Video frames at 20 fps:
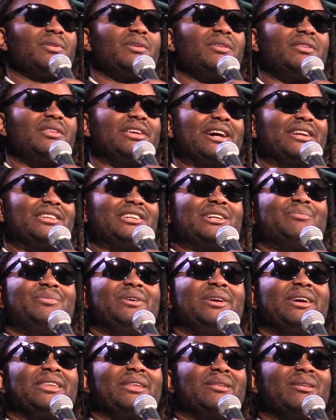The idea
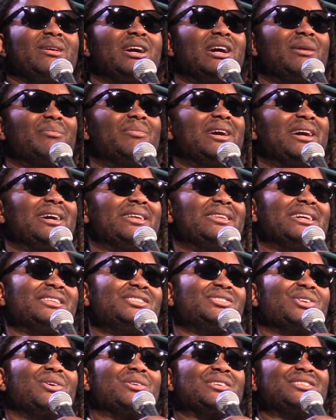being behind that
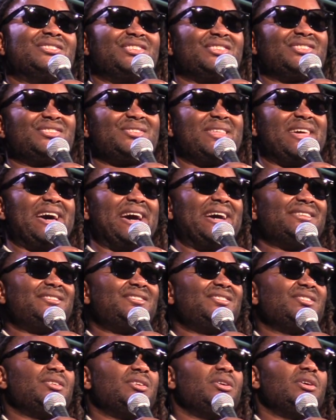song is just
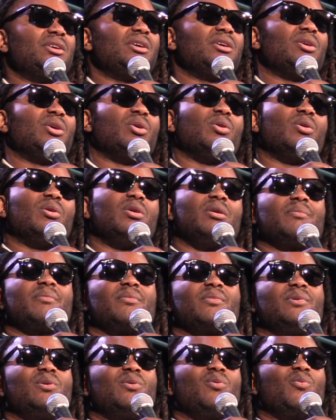that
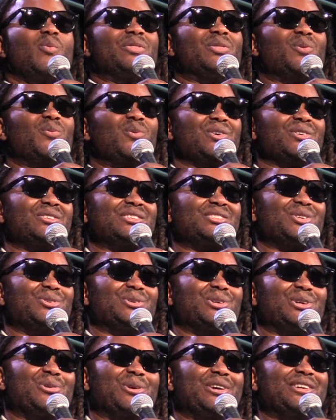when the world is
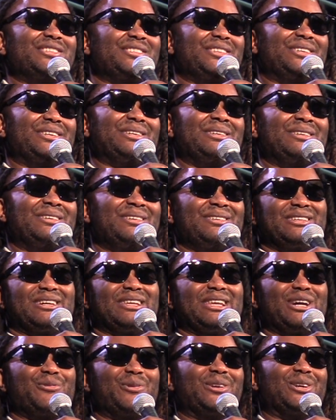going crazy, not
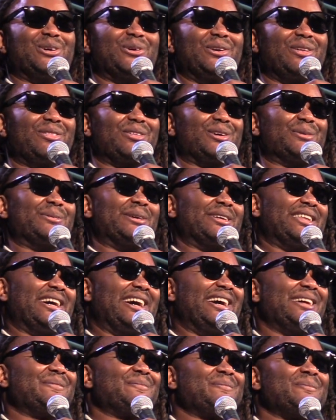like we know anything about
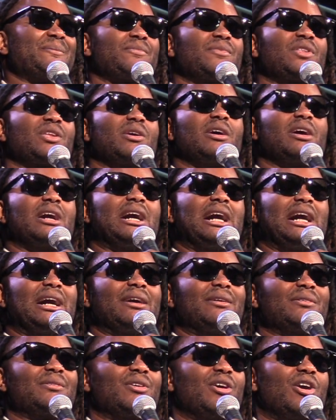
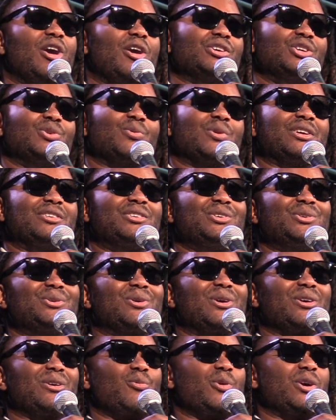that, all you want to do,
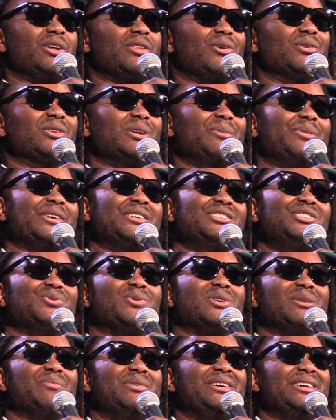where the only place you
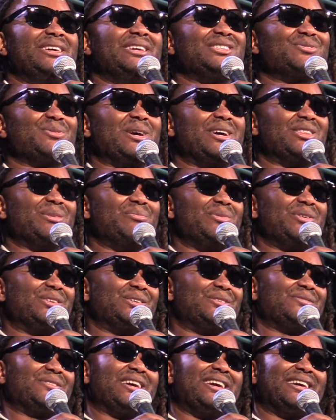want to be is right in the middle
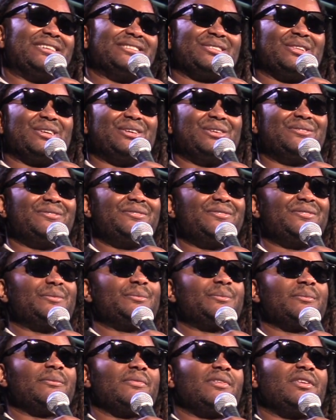of God's love.
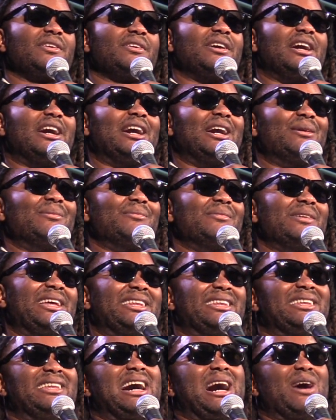
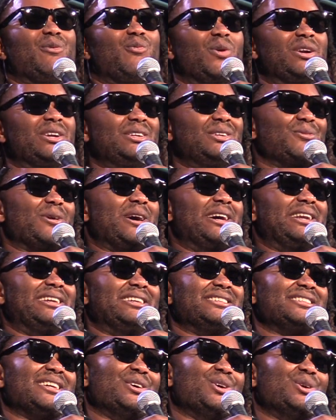And I wanted to write it,
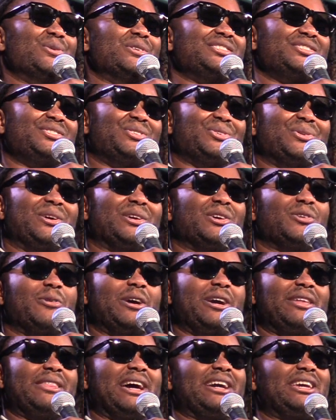as I always do, in a
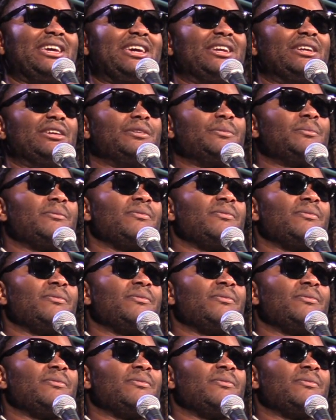way that can